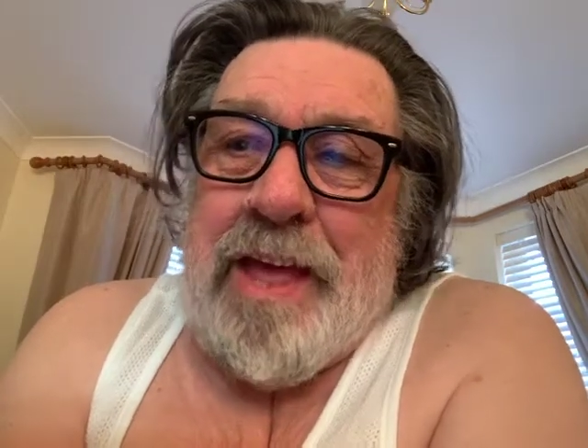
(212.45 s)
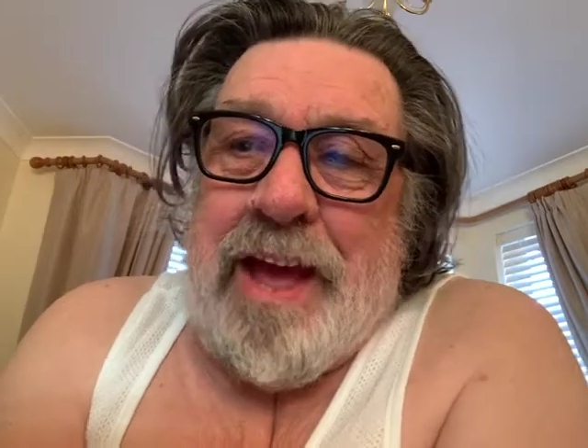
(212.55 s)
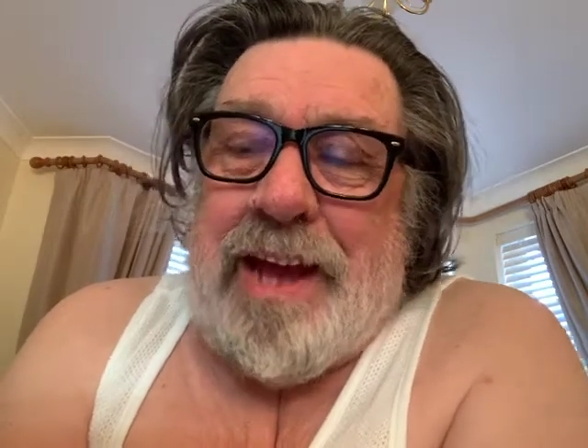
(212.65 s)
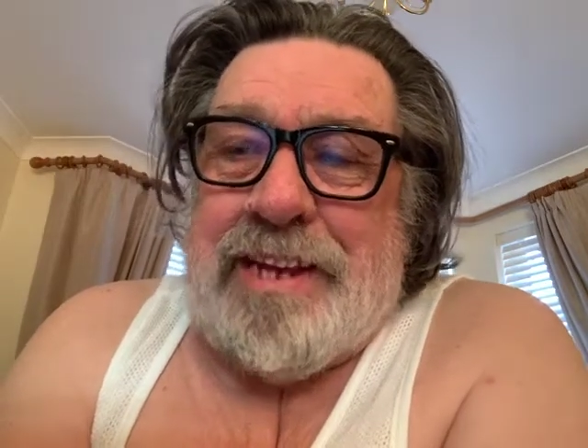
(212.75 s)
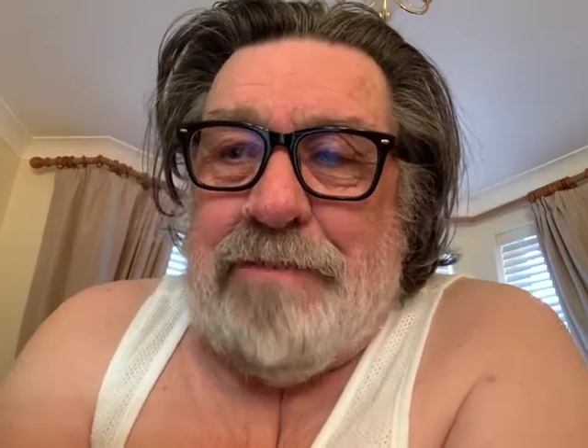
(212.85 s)

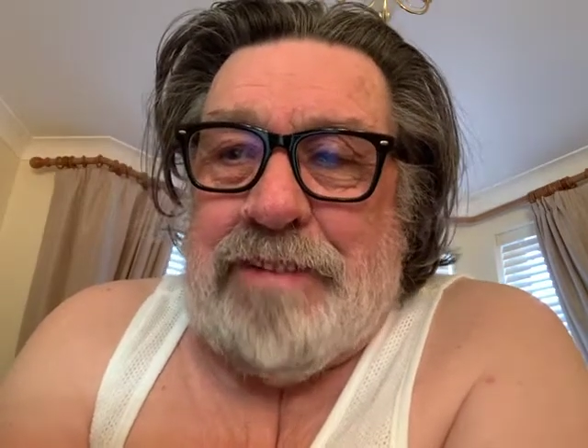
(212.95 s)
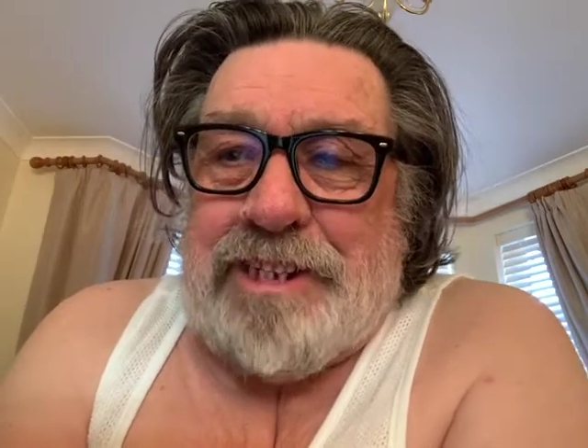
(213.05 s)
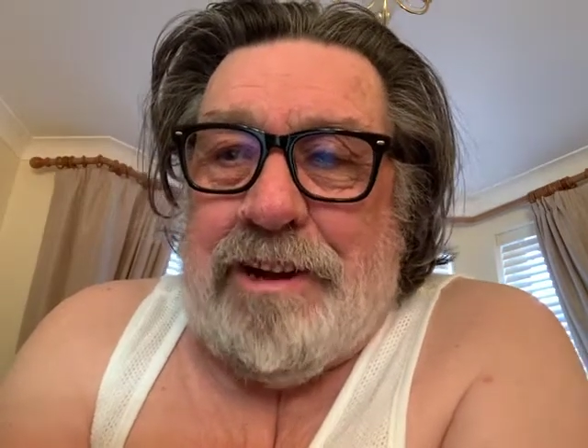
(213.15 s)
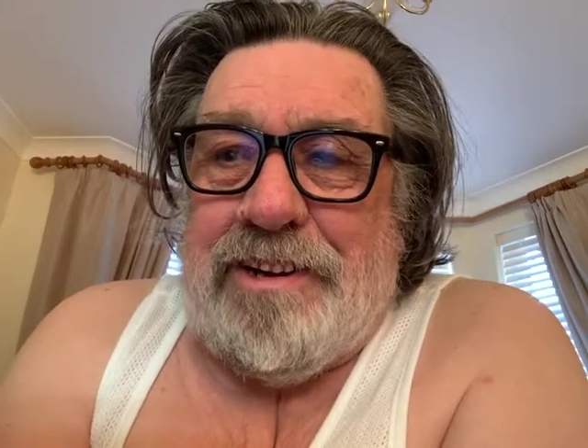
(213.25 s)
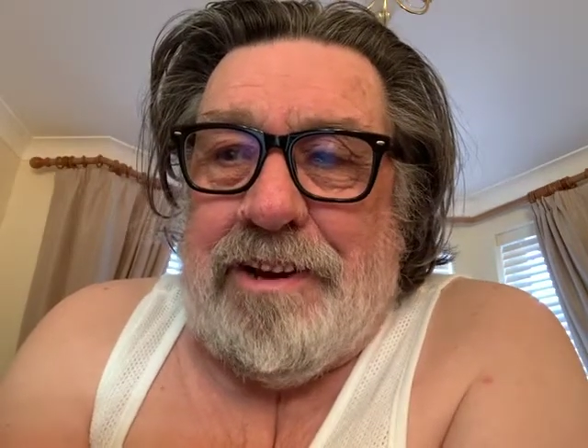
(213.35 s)
I give a
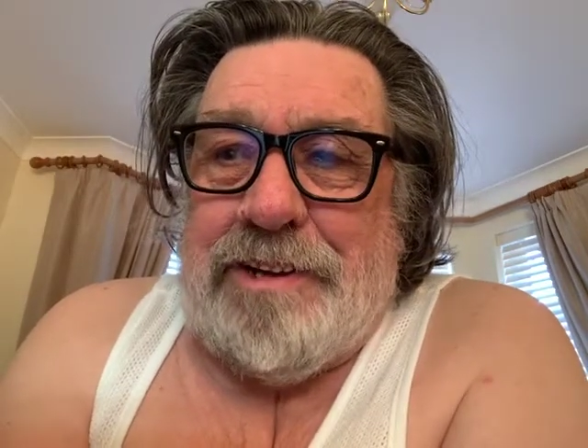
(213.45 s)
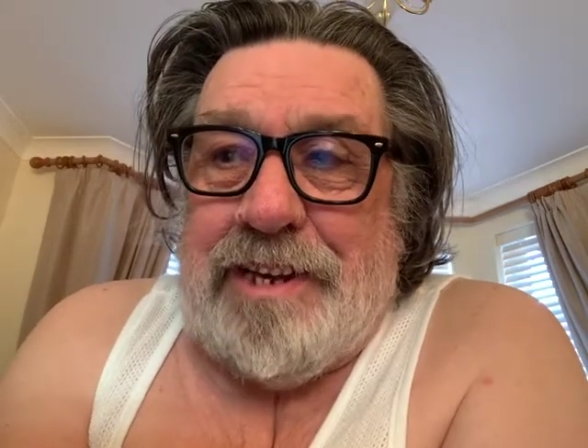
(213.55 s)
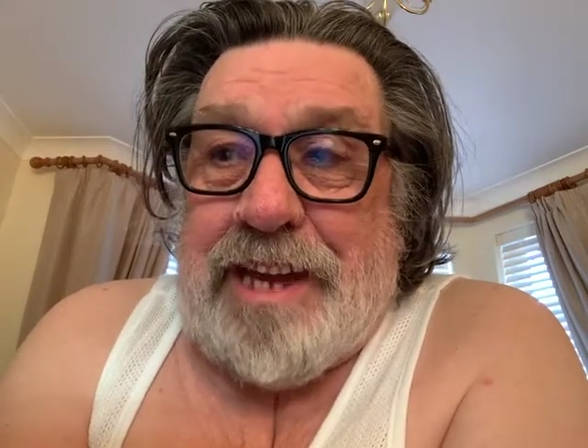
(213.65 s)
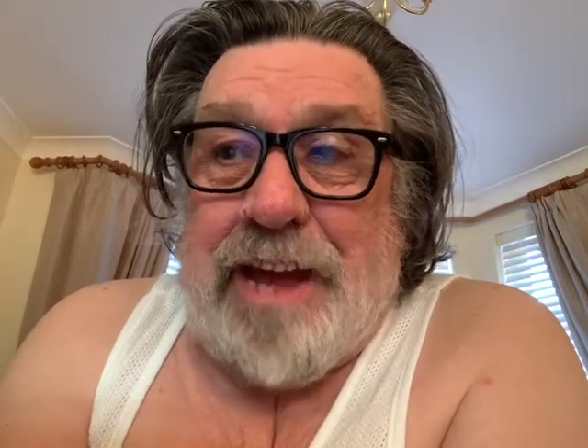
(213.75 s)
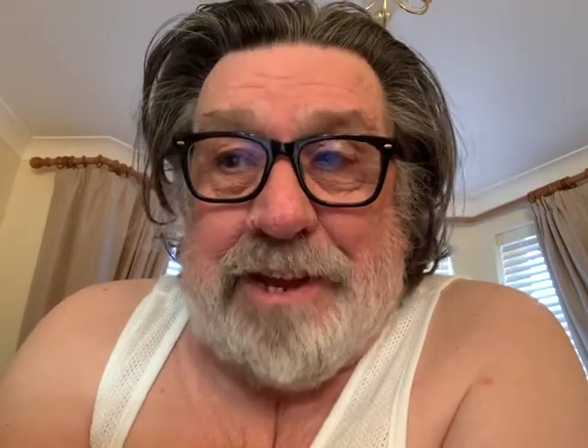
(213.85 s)
song on
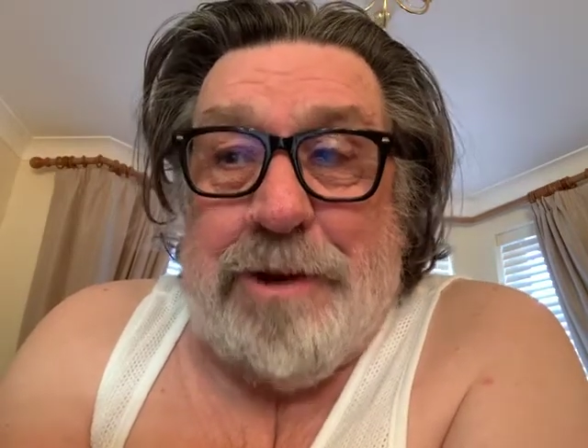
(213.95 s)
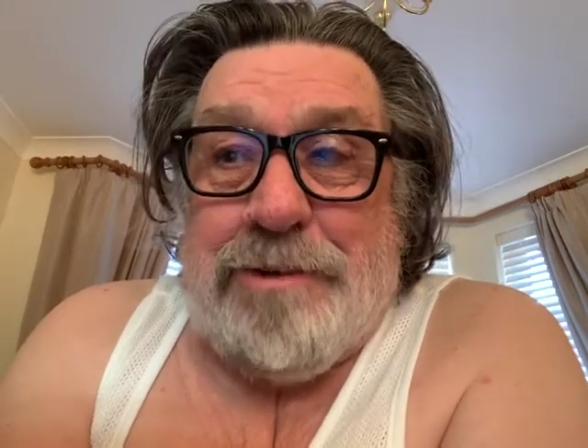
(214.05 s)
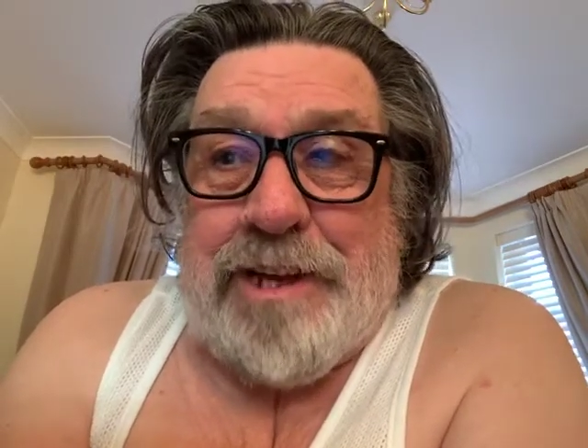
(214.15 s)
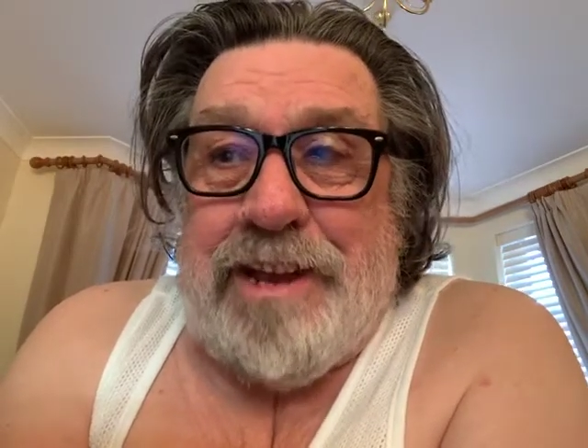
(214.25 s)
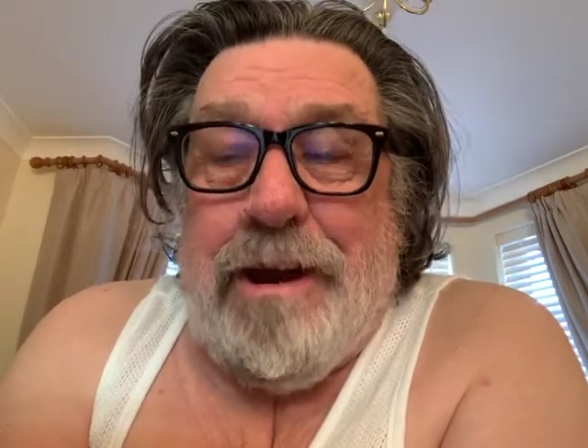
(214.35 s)
the karaoke.